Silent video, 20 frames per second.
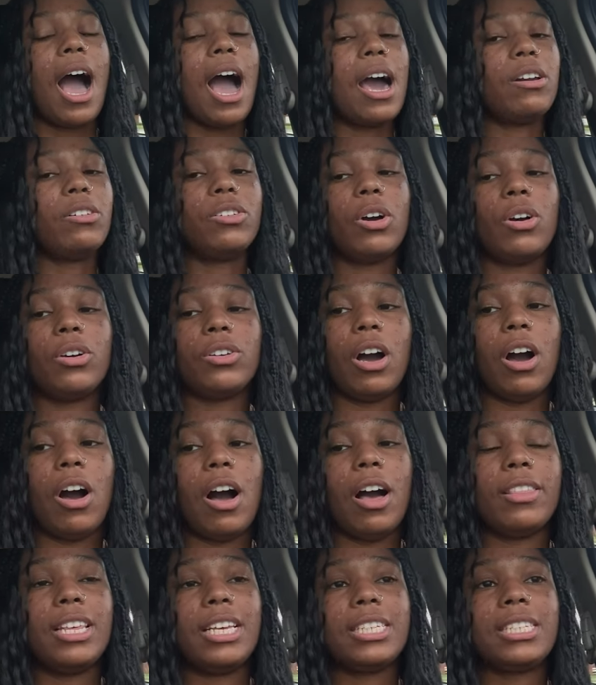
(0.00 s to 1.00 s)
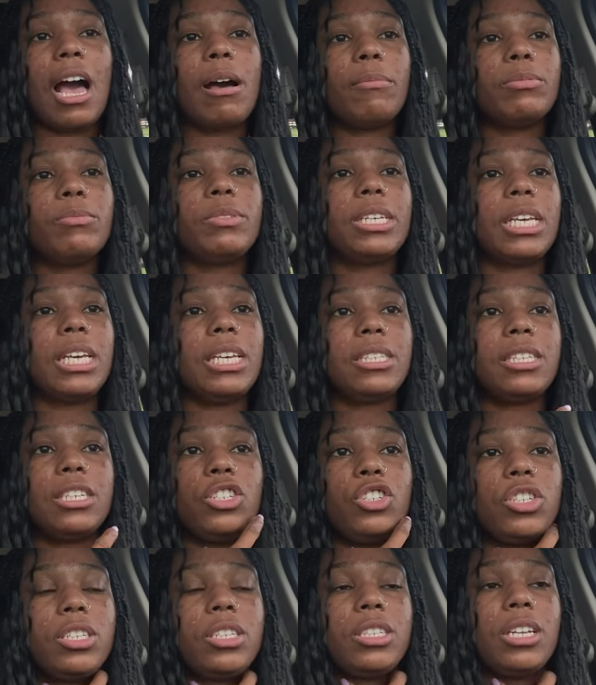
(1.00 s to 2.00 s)
I don't know, y'all, this album's easily
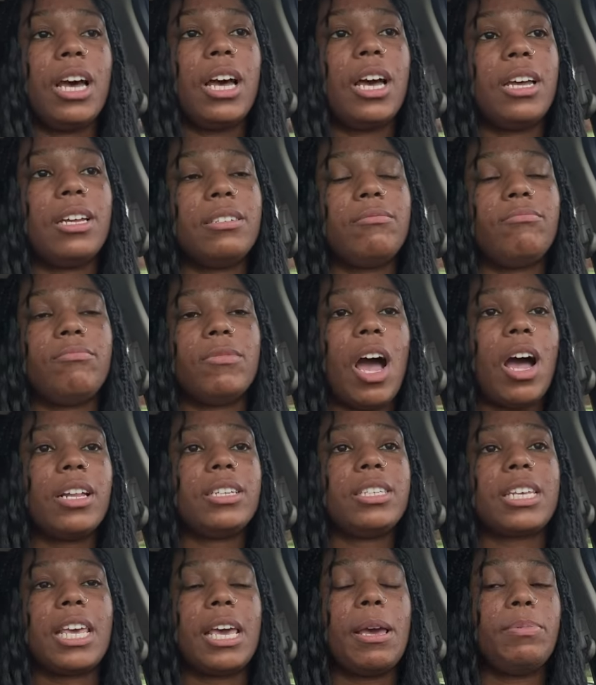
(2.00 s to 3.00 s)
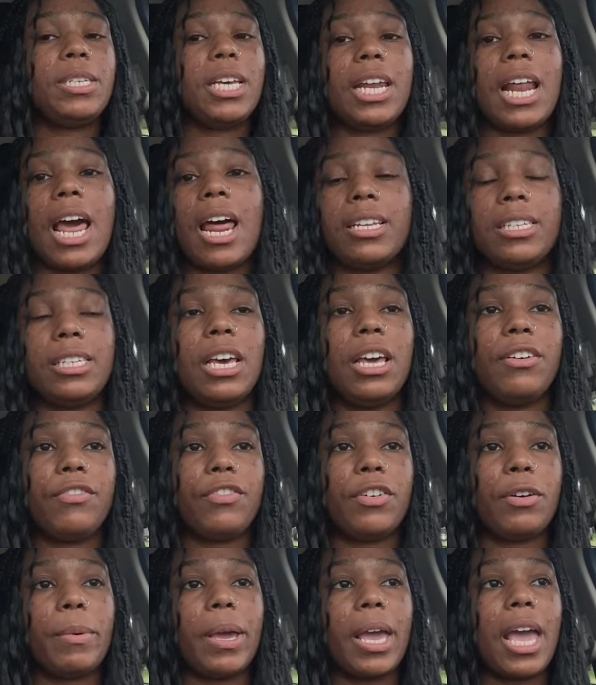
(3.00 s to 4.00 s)
just a non-skip 10 out of 10
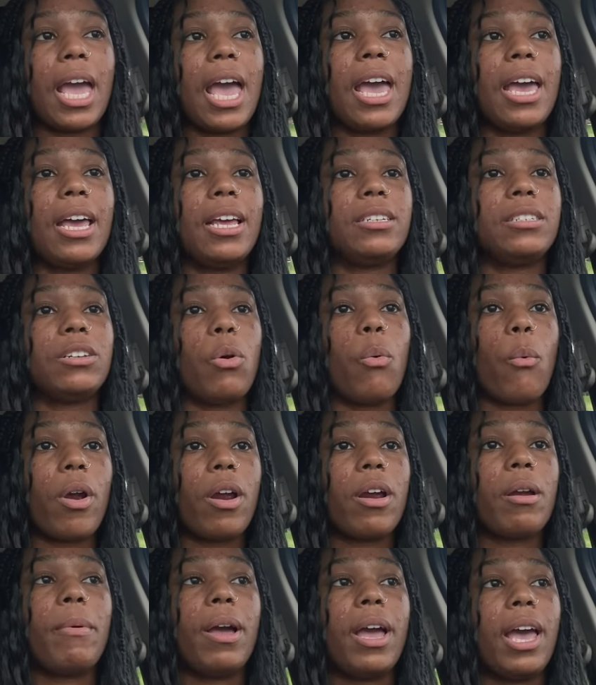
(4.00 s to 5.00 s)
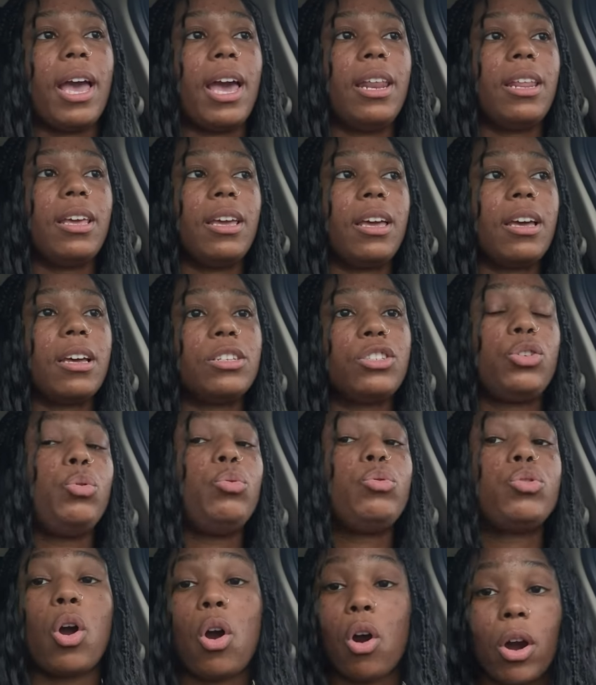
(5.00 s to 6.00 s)
for me. And where am I heading?
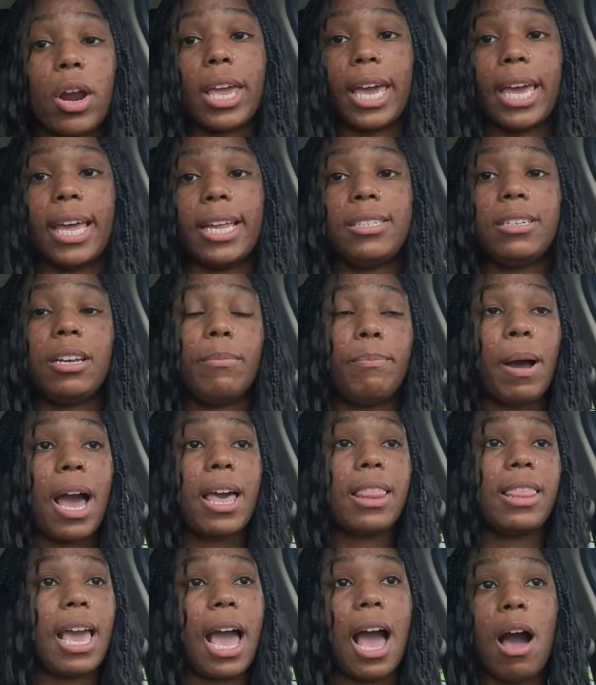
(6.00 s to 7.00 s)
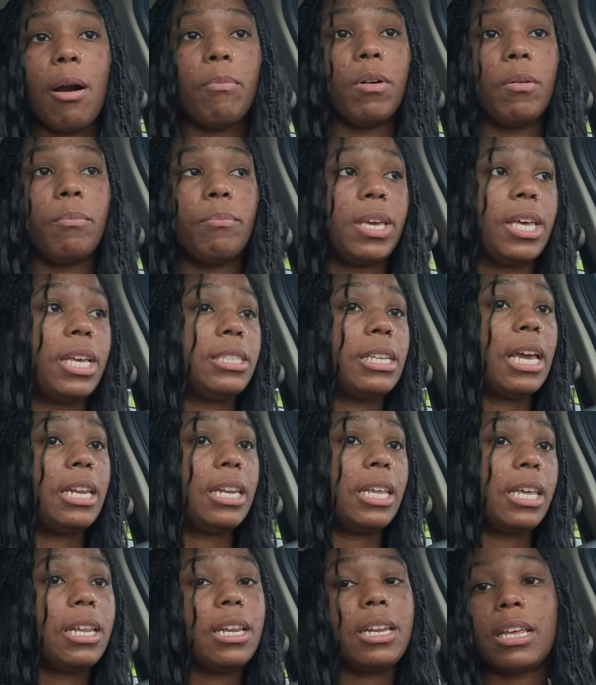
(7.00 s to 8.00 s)
To Target to buy the album, because I
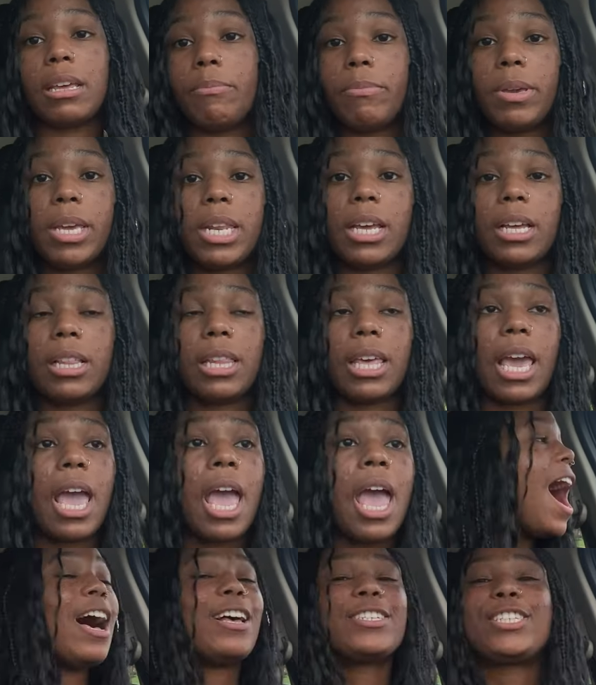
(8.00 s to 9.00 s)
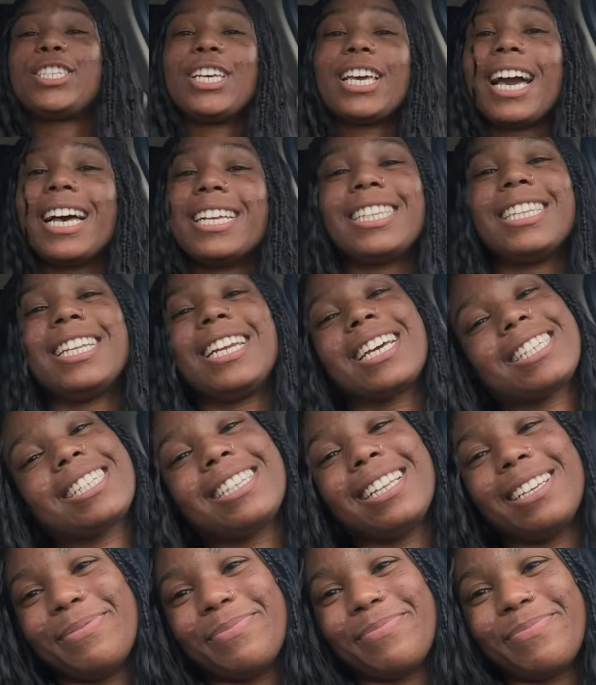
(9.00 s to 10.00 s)
need it immediately. I'll see you guys in the next
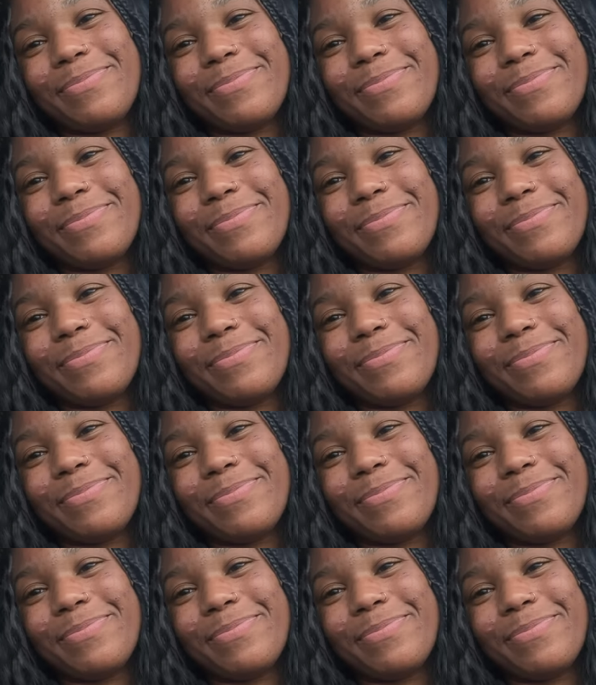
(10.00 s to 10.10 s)
clip.